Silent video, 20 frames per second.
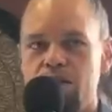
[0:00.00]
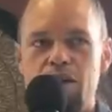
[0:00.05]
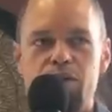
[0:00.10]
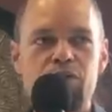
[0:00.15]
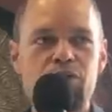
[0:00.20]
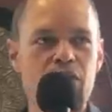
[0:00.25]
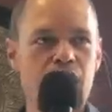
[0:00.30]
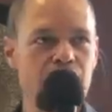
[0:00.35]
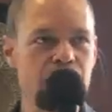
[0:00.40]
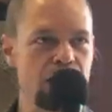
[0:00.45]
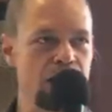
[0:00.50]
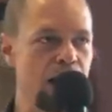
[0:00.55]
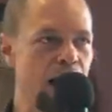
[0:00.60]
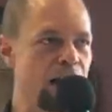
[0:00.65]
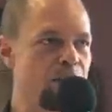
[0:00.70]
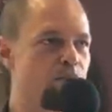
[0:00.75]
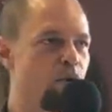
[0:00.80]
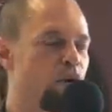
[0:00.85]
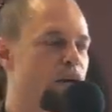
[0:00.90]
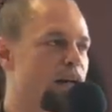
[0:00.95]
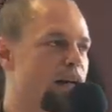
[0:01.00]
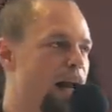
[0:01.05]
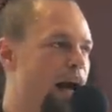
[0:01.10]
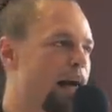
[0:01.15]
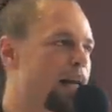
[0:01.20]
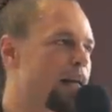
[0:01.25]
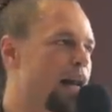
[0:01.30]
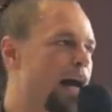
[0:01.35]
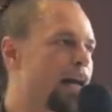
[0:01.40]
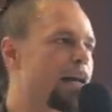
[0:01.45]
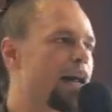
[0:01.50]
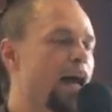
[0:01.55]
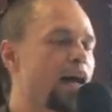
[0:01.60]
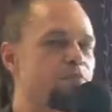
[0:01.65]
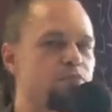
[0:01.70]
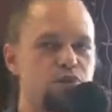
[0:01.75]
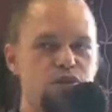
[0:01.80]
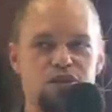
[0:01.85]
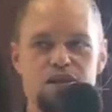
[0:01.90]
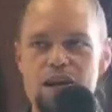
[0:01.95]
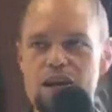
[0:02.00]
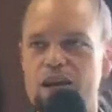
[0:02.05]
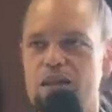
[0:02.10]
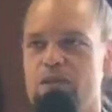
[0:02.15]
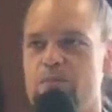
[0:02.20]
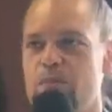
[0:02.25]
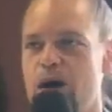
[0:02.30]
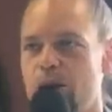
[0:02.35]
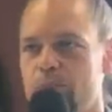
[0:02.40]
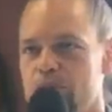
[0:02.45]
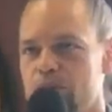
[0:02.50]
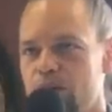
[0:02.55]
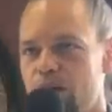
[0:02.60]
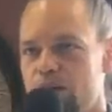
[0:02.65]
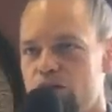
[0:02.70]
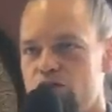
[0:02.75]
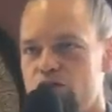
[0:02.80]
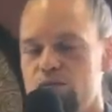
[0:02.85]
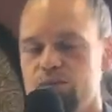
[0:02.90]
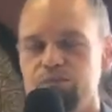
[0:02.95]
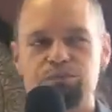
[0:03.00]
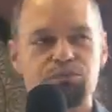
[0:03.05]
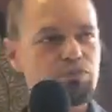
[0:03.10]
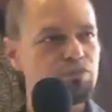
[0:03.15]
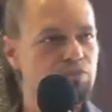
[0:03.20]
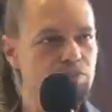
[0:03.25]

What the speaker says: the other 99.999% of the population,